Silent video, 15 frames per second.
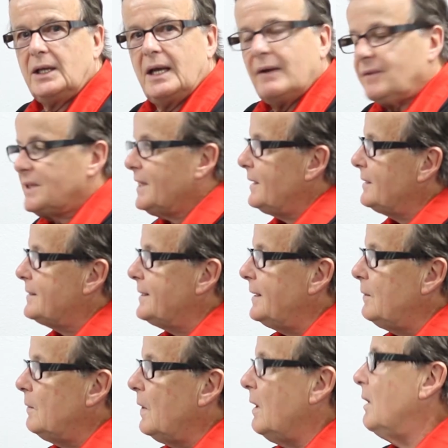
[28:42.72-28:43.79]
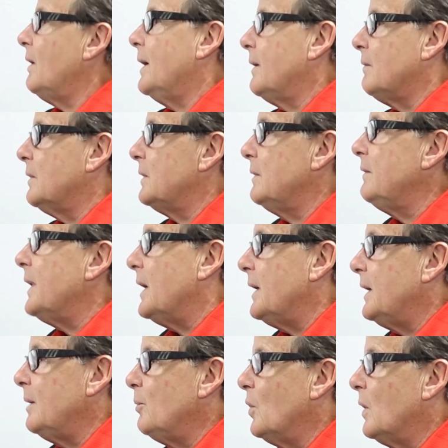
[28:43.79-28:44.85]
you have a tendency, I don't want to do that
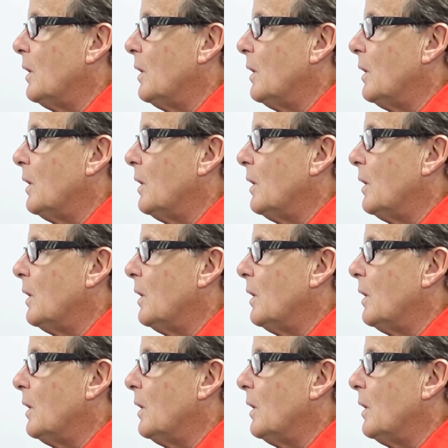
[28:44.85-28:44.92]
anymore.